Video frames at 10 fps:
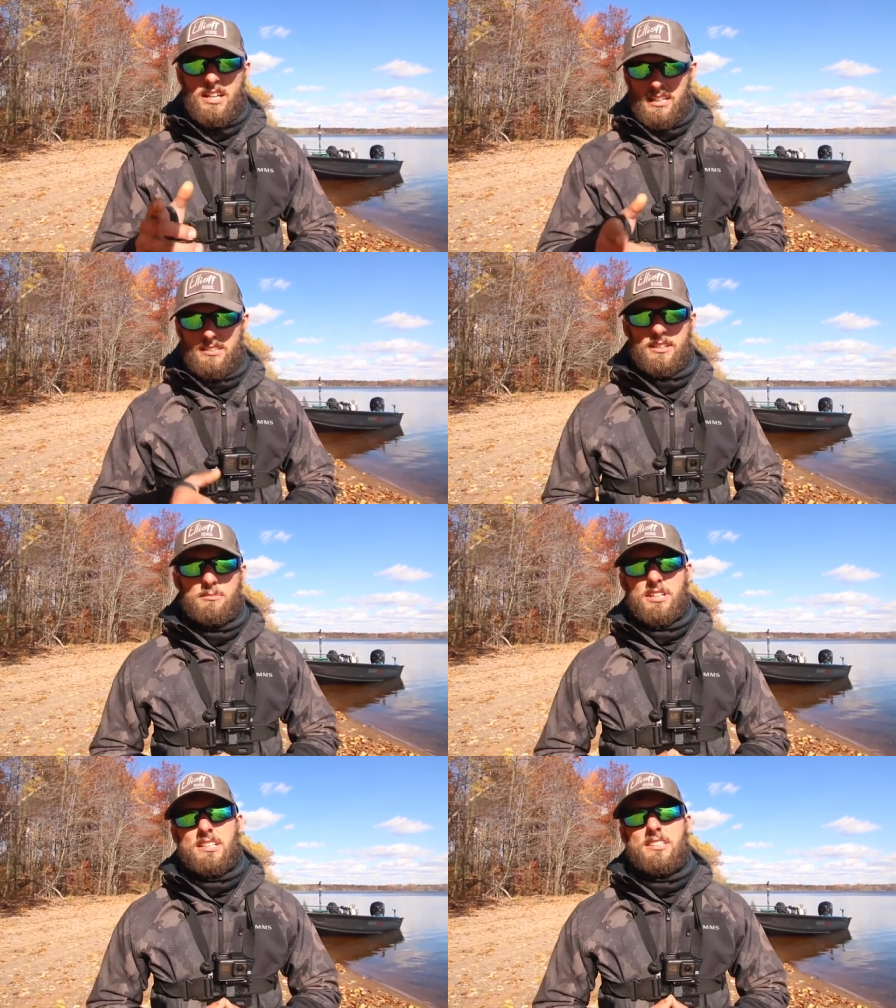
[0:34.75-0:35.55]
It's gonna
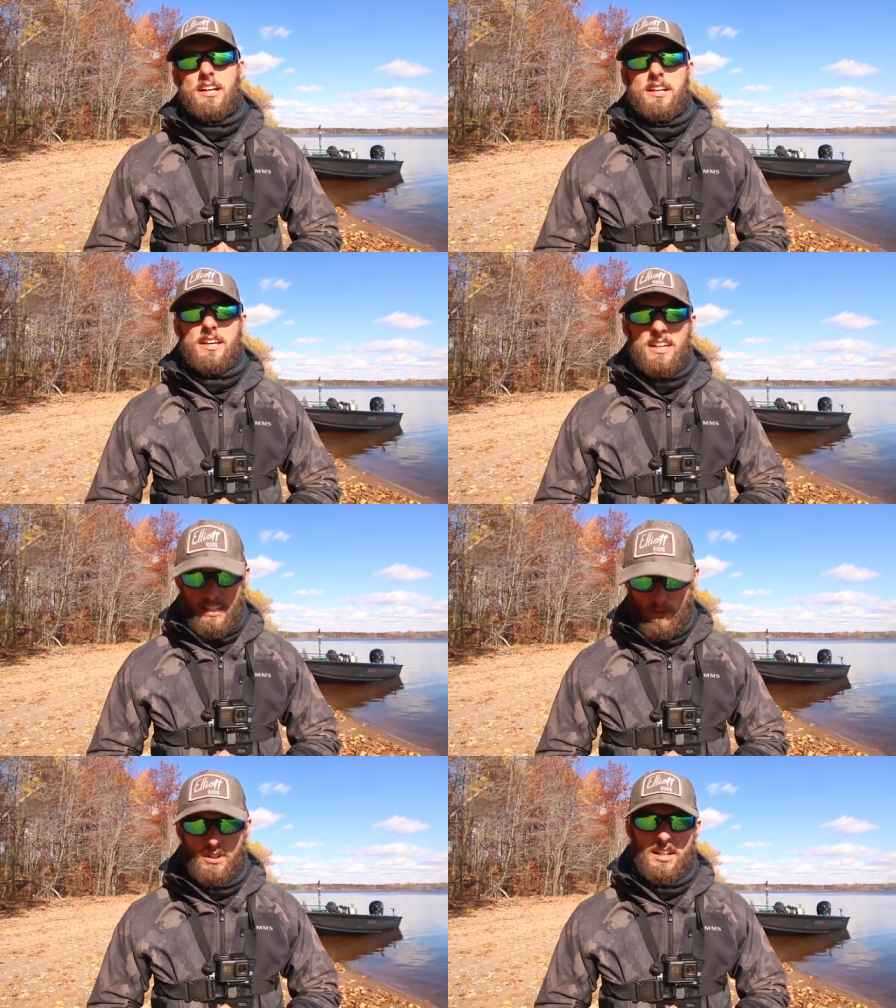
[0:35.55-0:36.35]
be exciting,
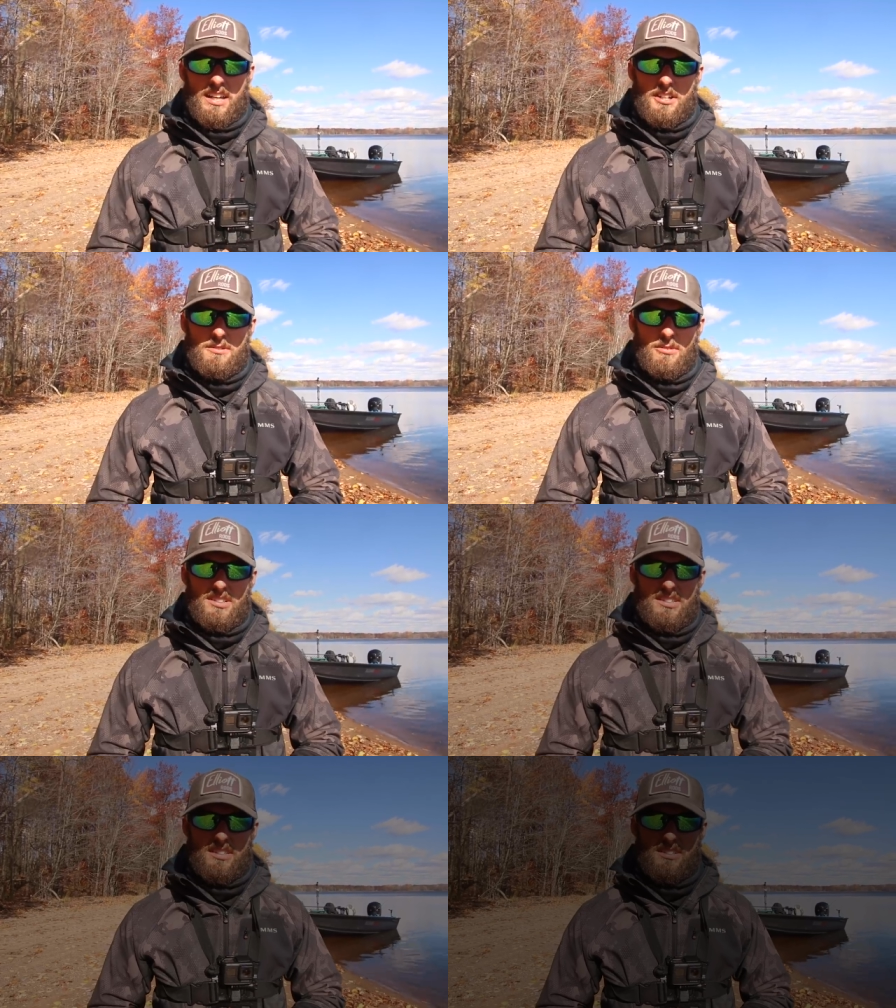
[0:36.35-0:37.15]
and we're gonna catch a muskie.